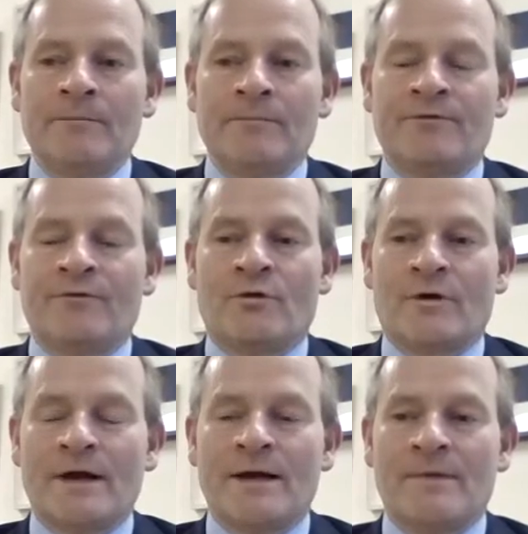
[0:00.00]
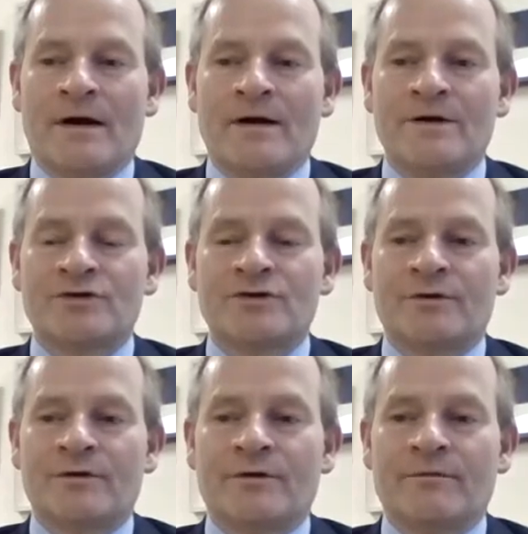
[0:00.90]
before a marriage
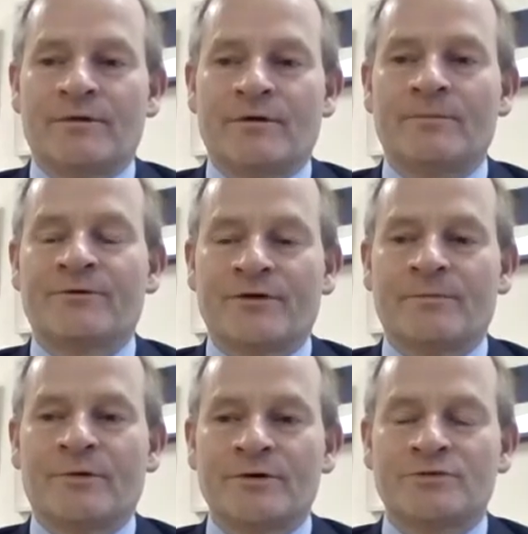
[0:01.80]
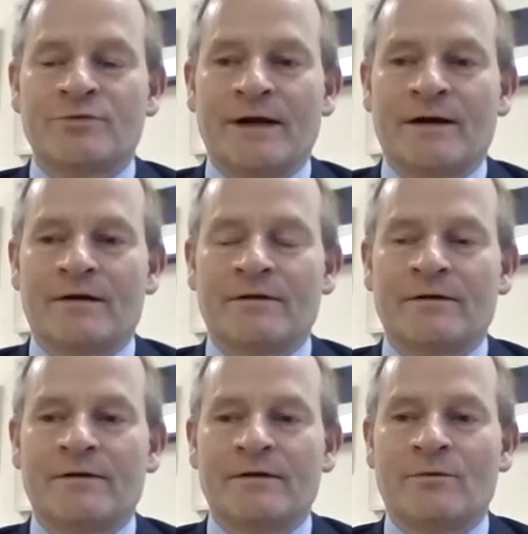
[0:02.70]
comes to the point where
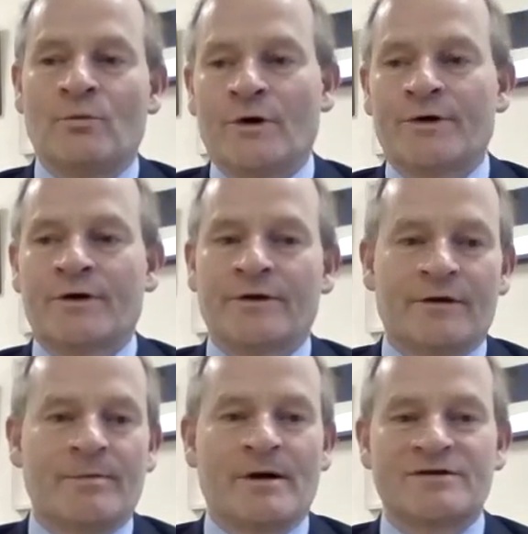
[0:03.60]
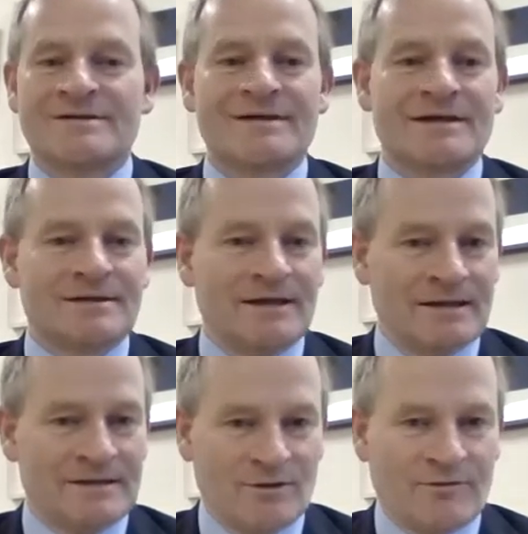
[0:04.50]
one or other of the parties says
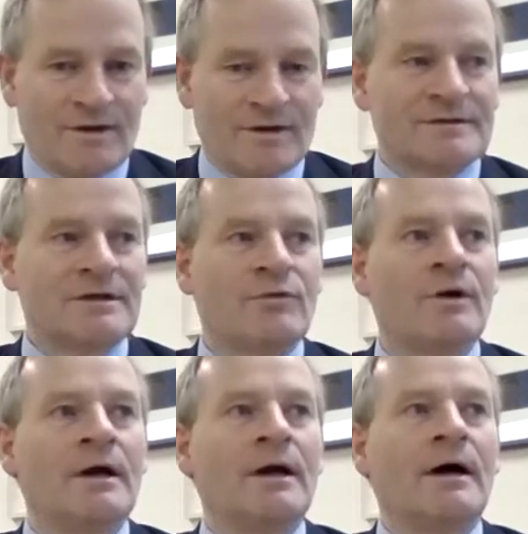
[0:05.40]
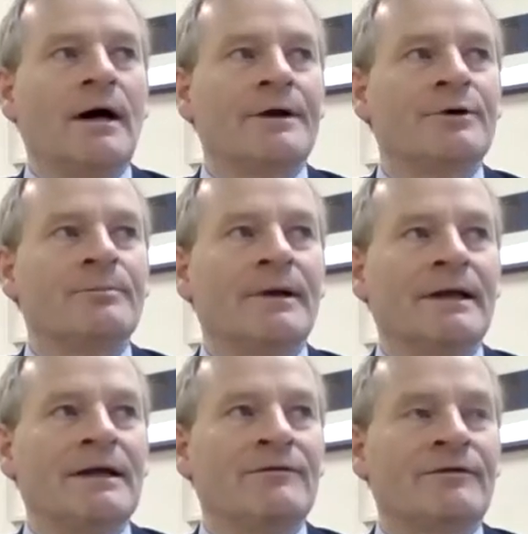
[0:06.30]
it's over. So I don't
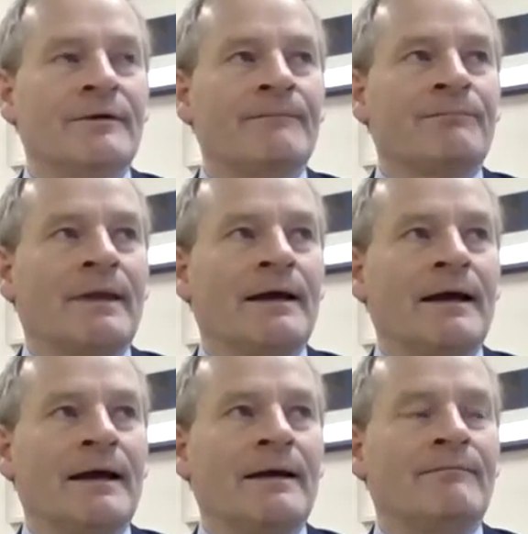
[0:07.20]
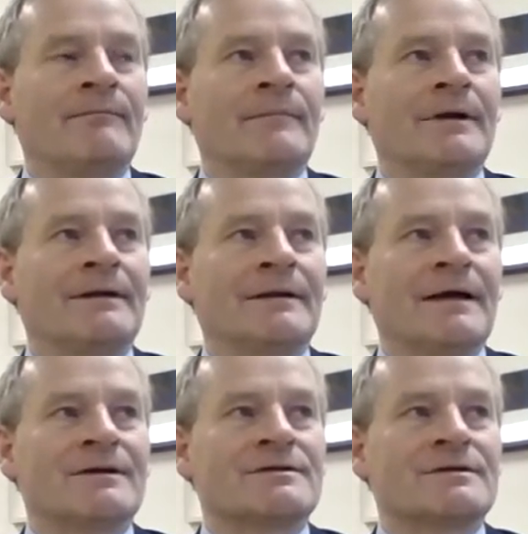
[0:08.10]
believe
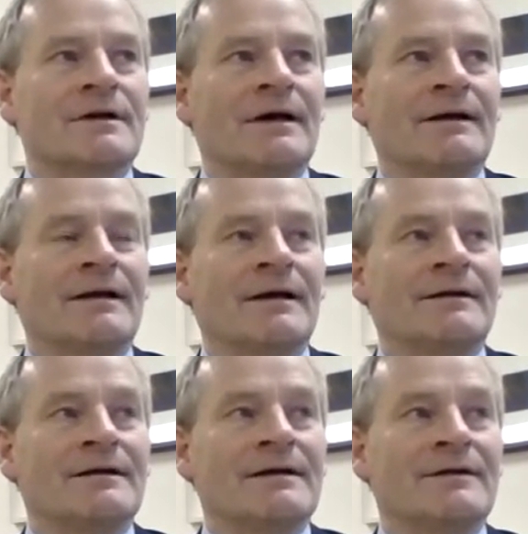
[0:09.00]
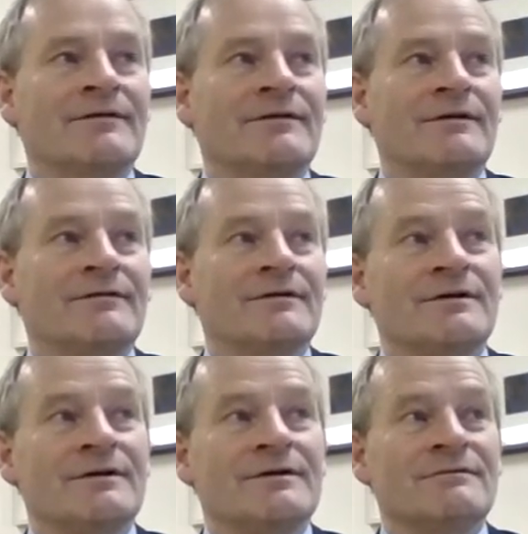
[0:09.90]
that, and it's
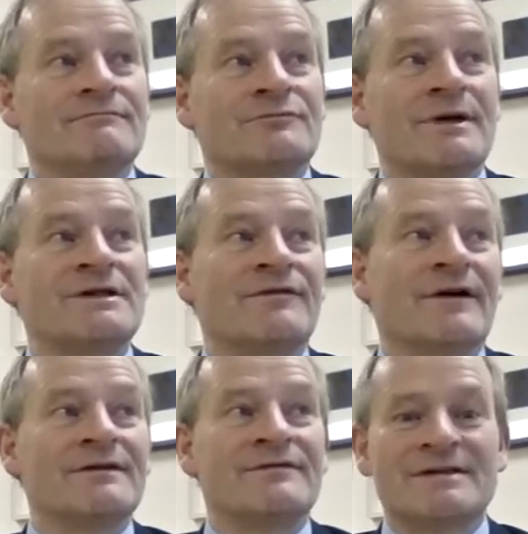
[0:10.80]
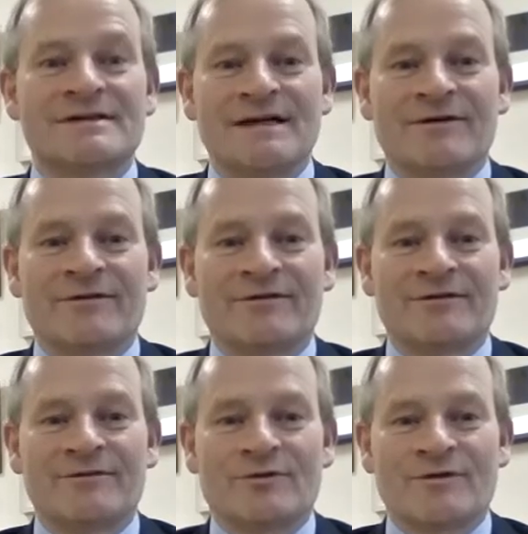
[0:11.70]
25 years now since
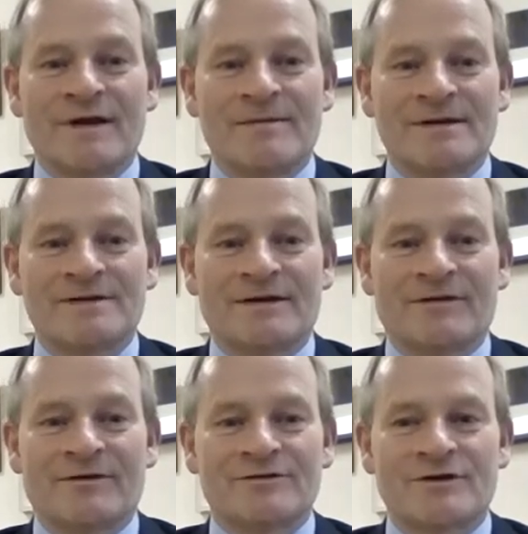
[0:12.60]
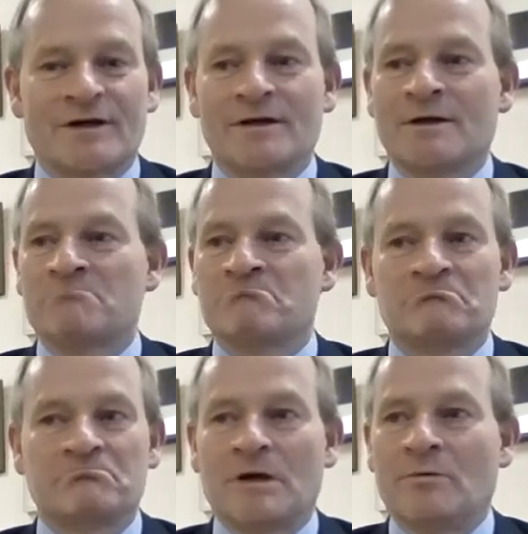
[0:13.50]
divorce came into this country.
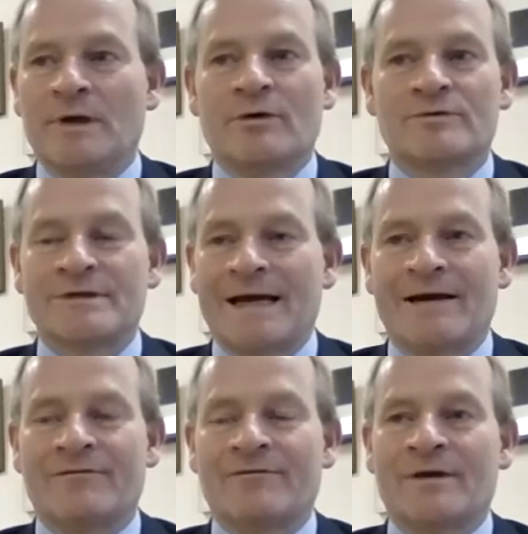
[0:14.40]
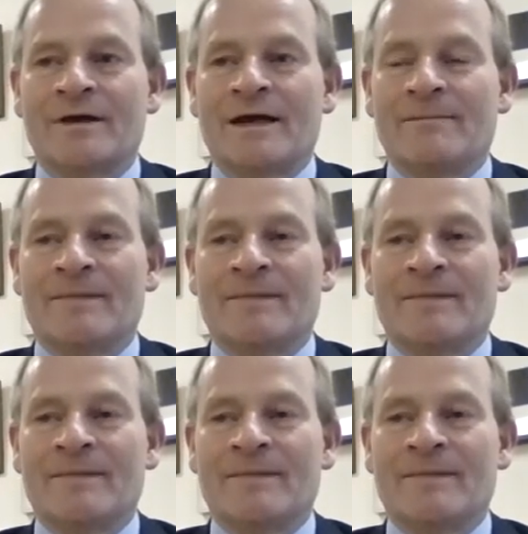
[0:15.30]
We don't have a